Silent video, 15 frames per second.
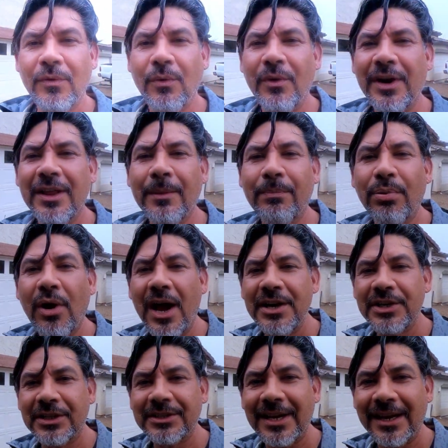Well, one of the
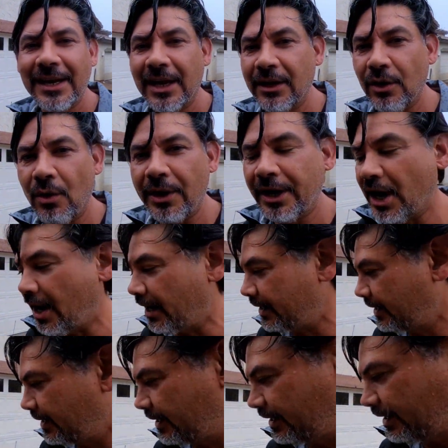projects I got going on